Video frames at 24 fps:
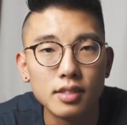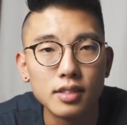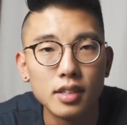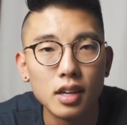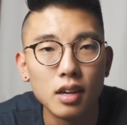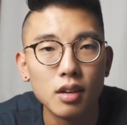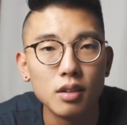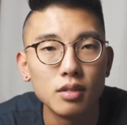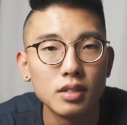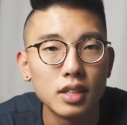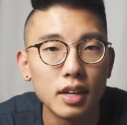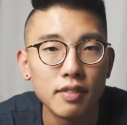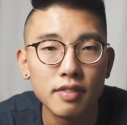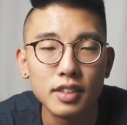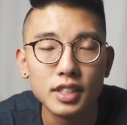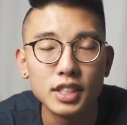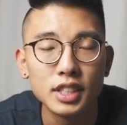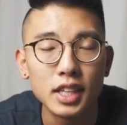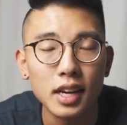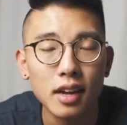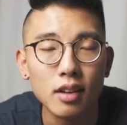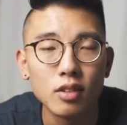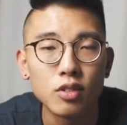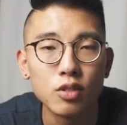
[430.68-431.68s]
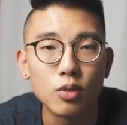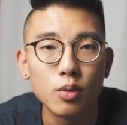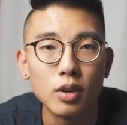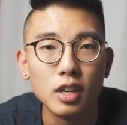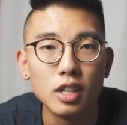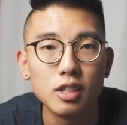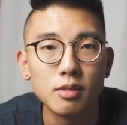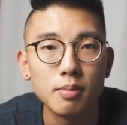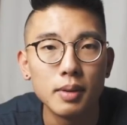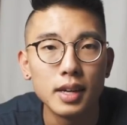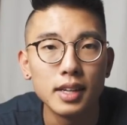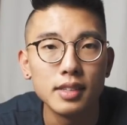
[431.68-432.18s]
to sell, definitely check out
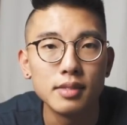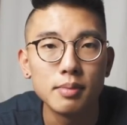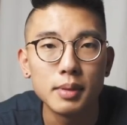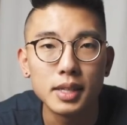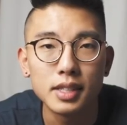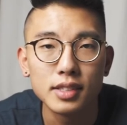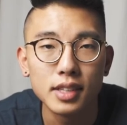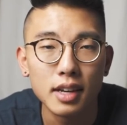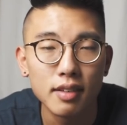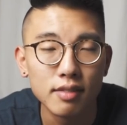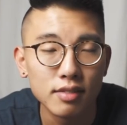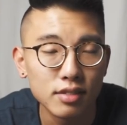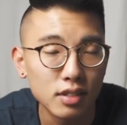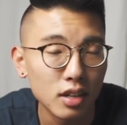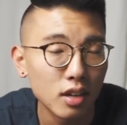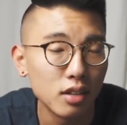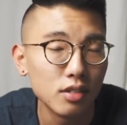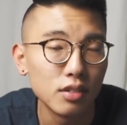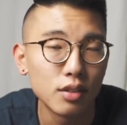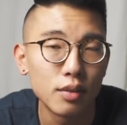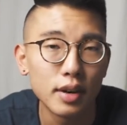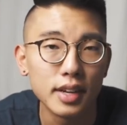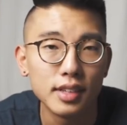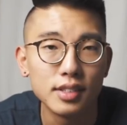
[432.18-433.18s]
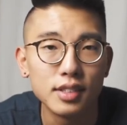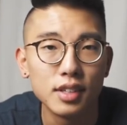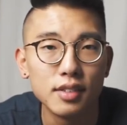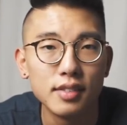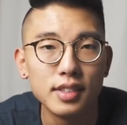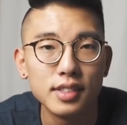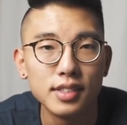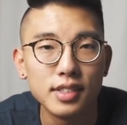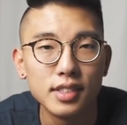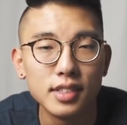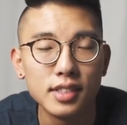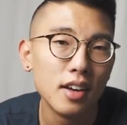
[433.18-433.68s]
Squarespace because they have tons of great
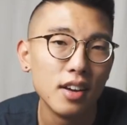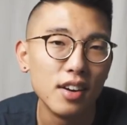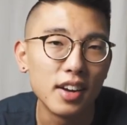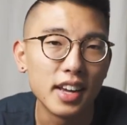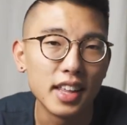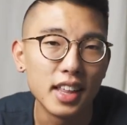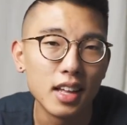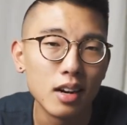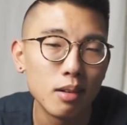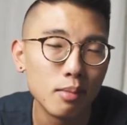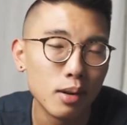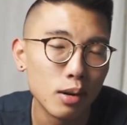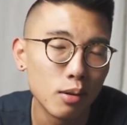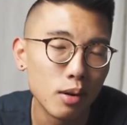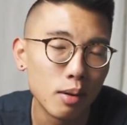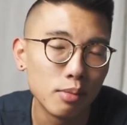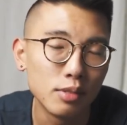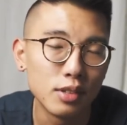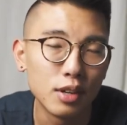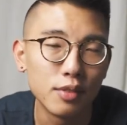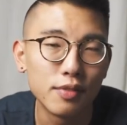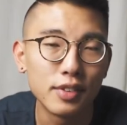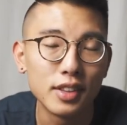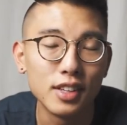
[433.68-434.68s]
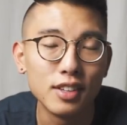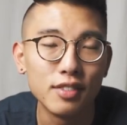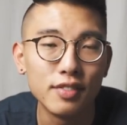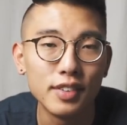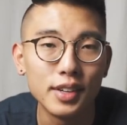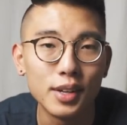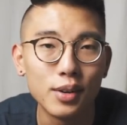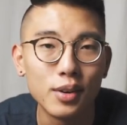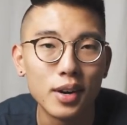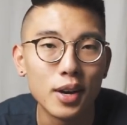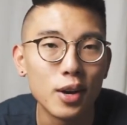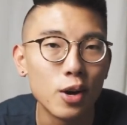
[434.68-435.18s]
services. Okay, that about wraps it up for this
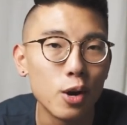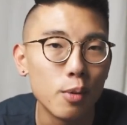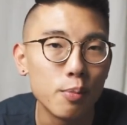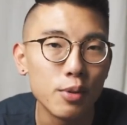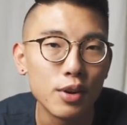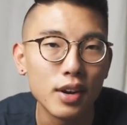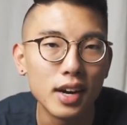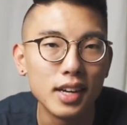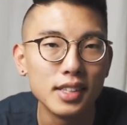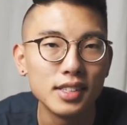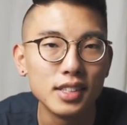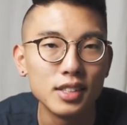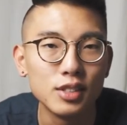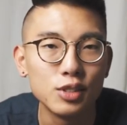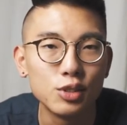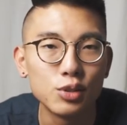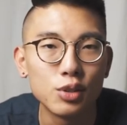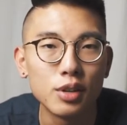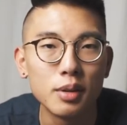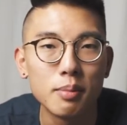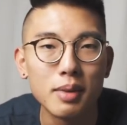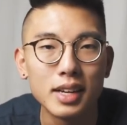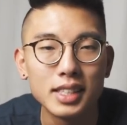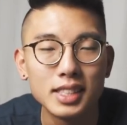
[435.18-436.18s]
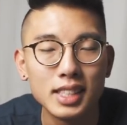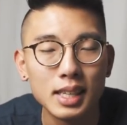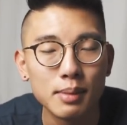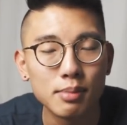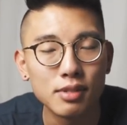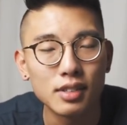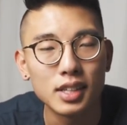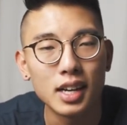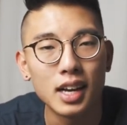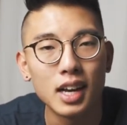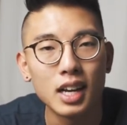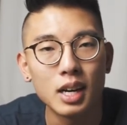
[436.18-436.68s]
video. I hope you guys enjoyed my
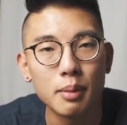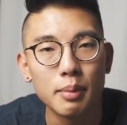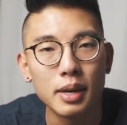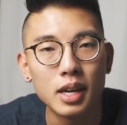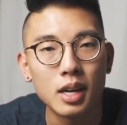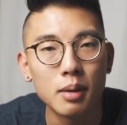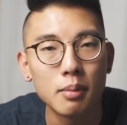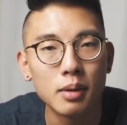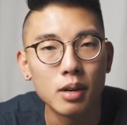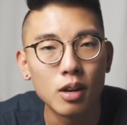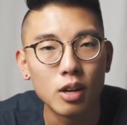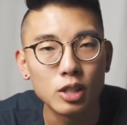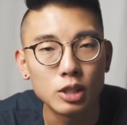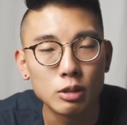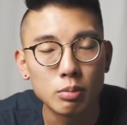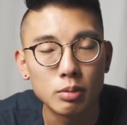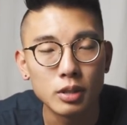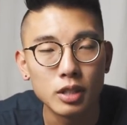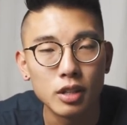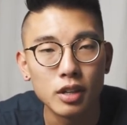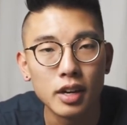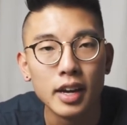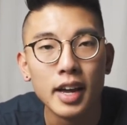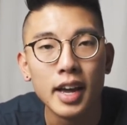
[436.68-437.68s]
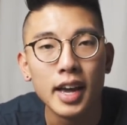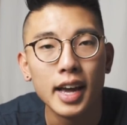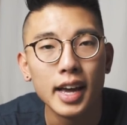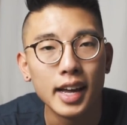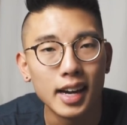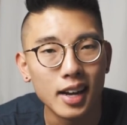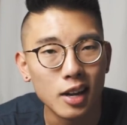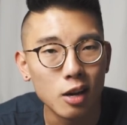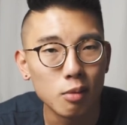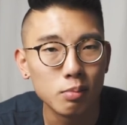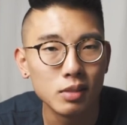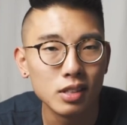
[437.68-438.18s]
tips on how to become an entrepreneur
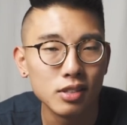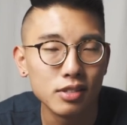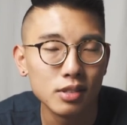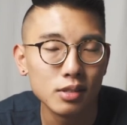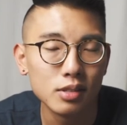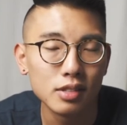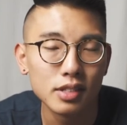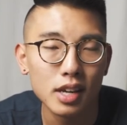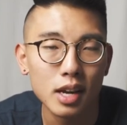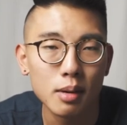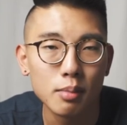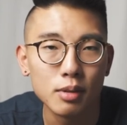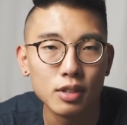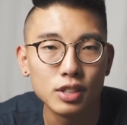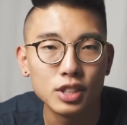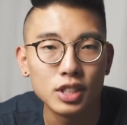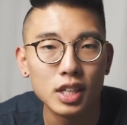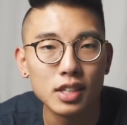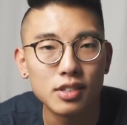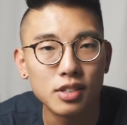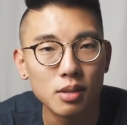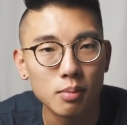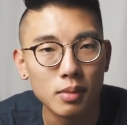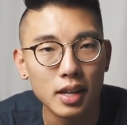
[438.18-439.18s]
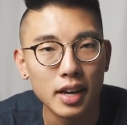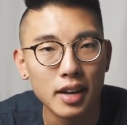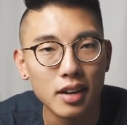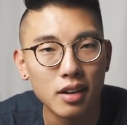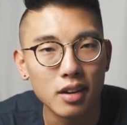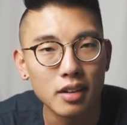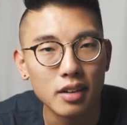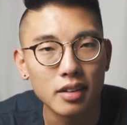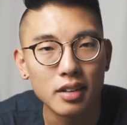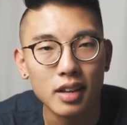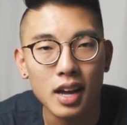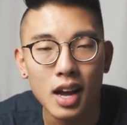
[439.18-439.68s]
and I hope this was able to shed some light
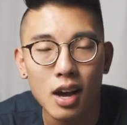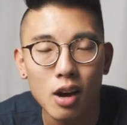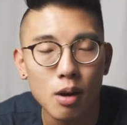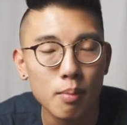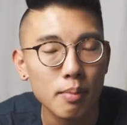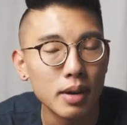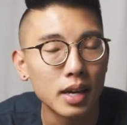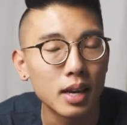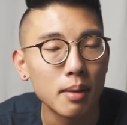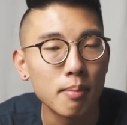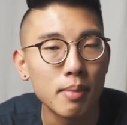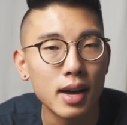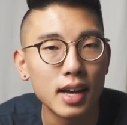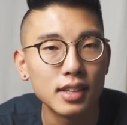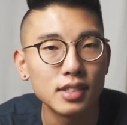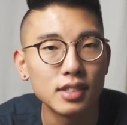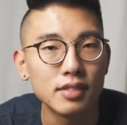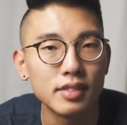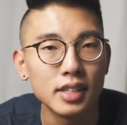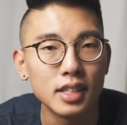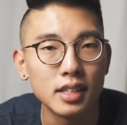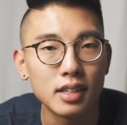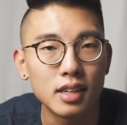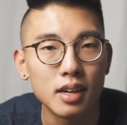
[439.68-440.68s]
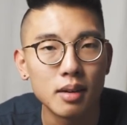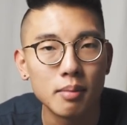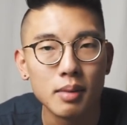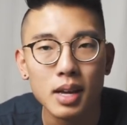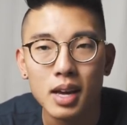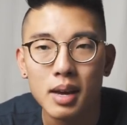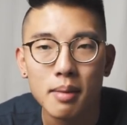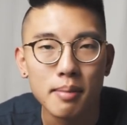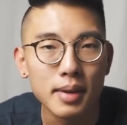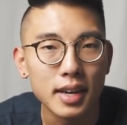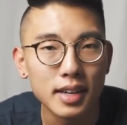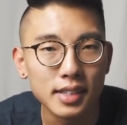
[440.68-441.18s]
on how I'm making passive income
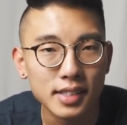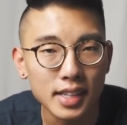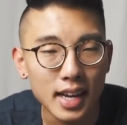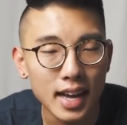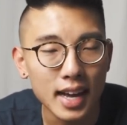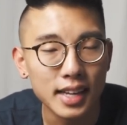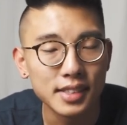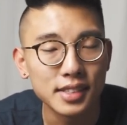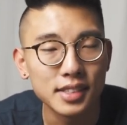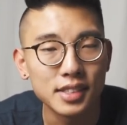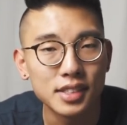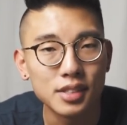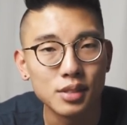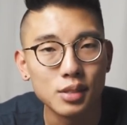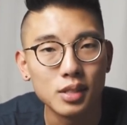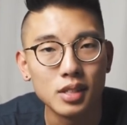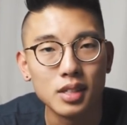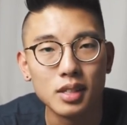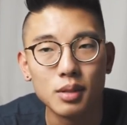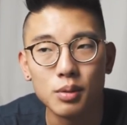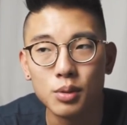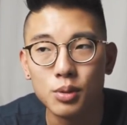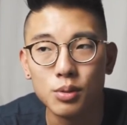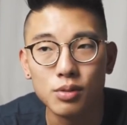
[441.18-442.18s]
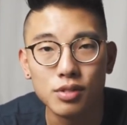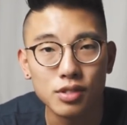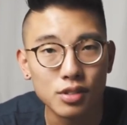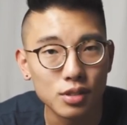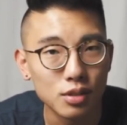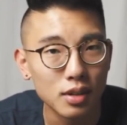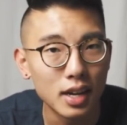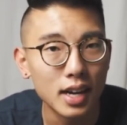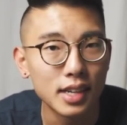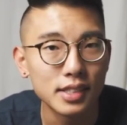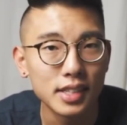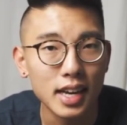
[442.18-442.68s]
because as a student who
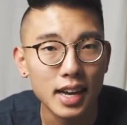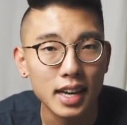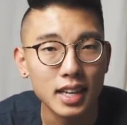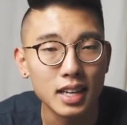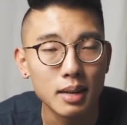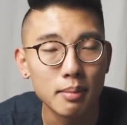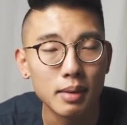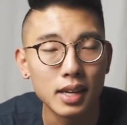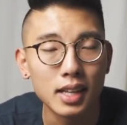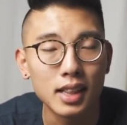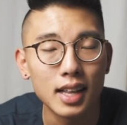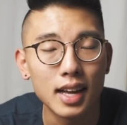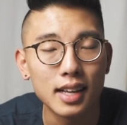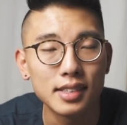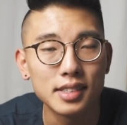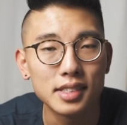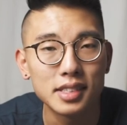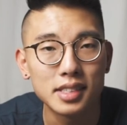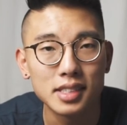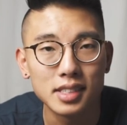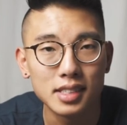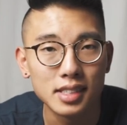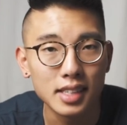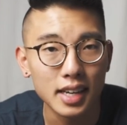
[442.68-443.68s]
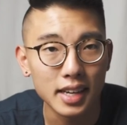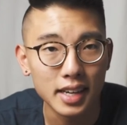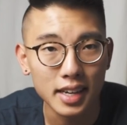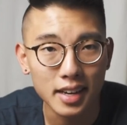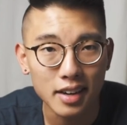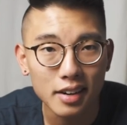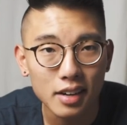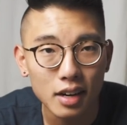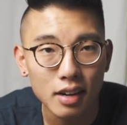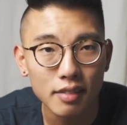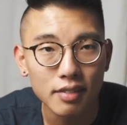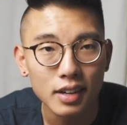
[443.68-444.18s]
still has academic classes to take
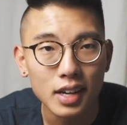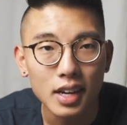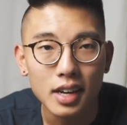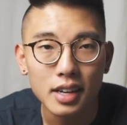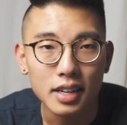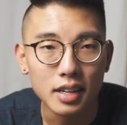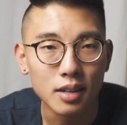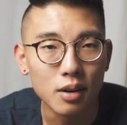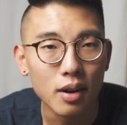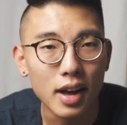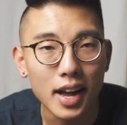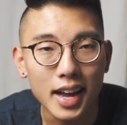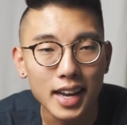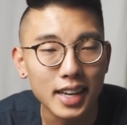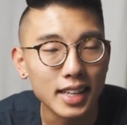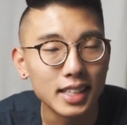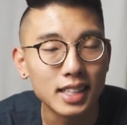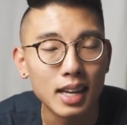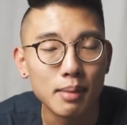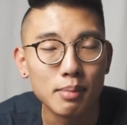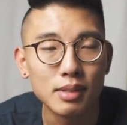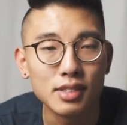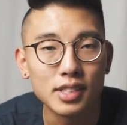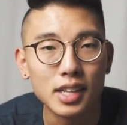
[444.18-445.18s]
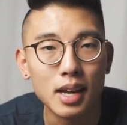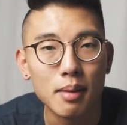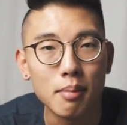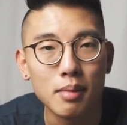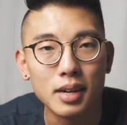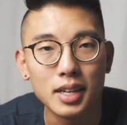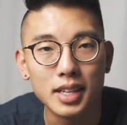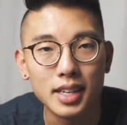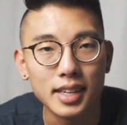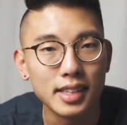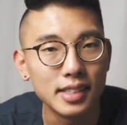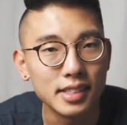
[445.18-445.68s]
care of, you know, any type of side
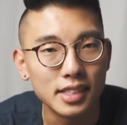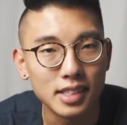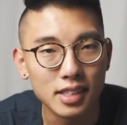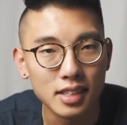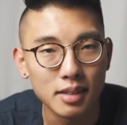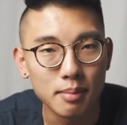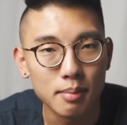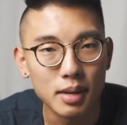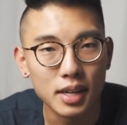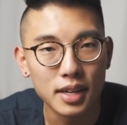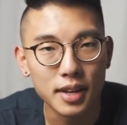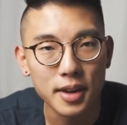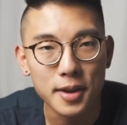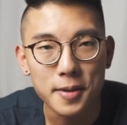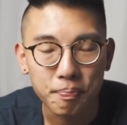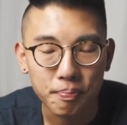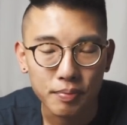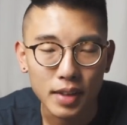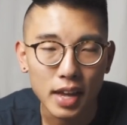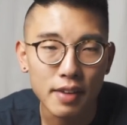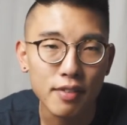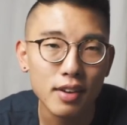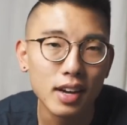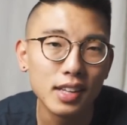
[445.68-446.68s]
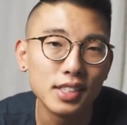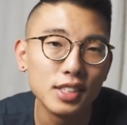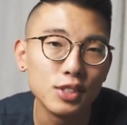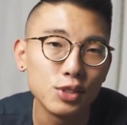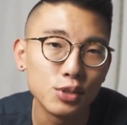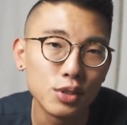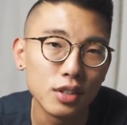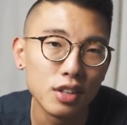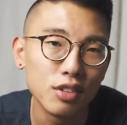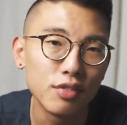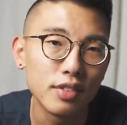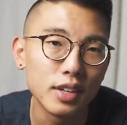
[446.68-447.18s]
money is good money. If you guys
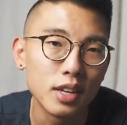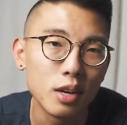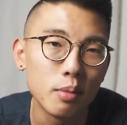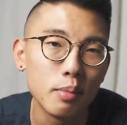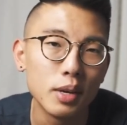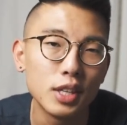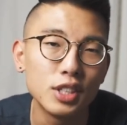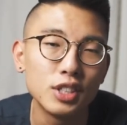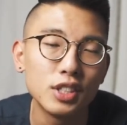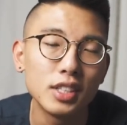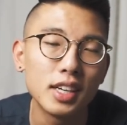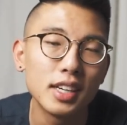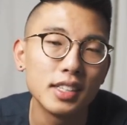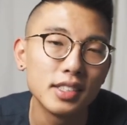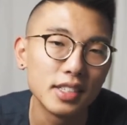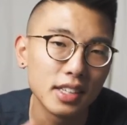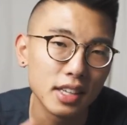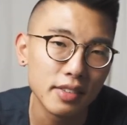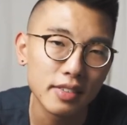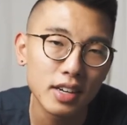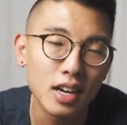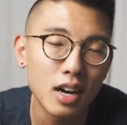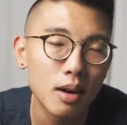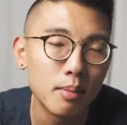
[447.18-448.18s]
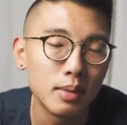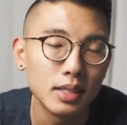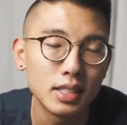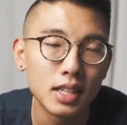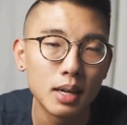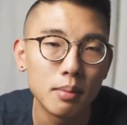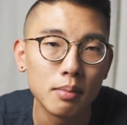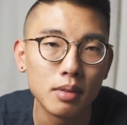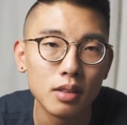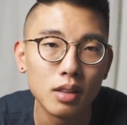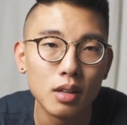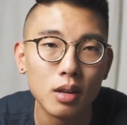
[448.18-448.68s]
enjoyed this video, make sure you guys leave a comment
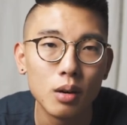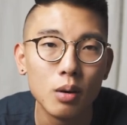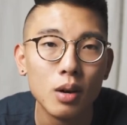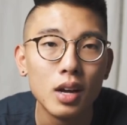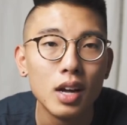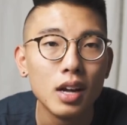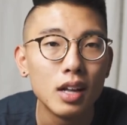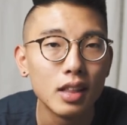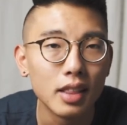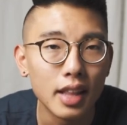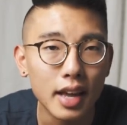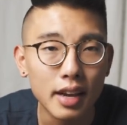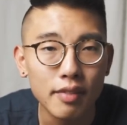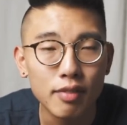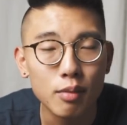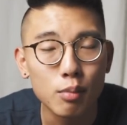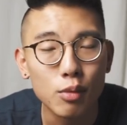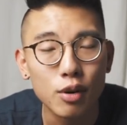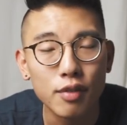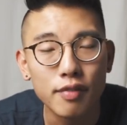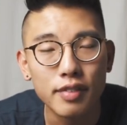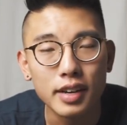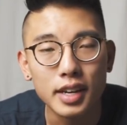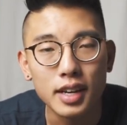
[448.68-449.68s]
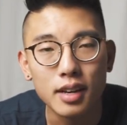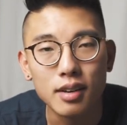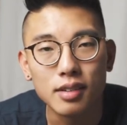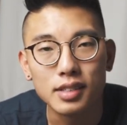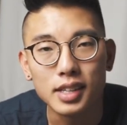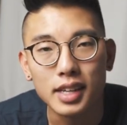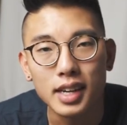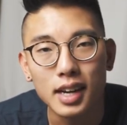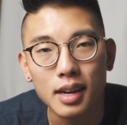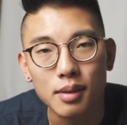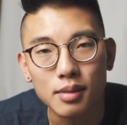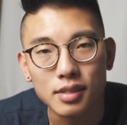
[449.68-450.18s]
down below, like for more videos,
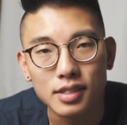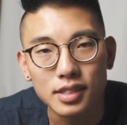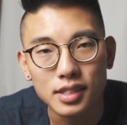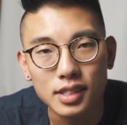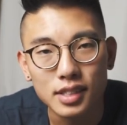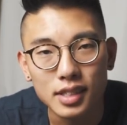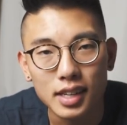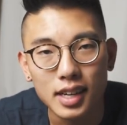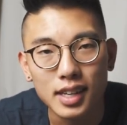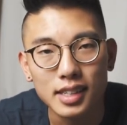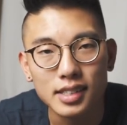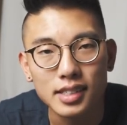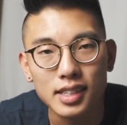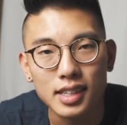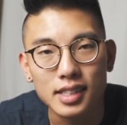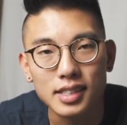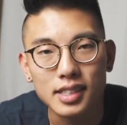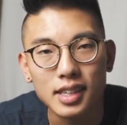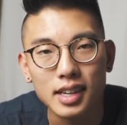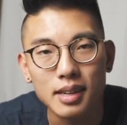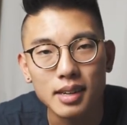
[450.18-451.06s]
and I will see you guys next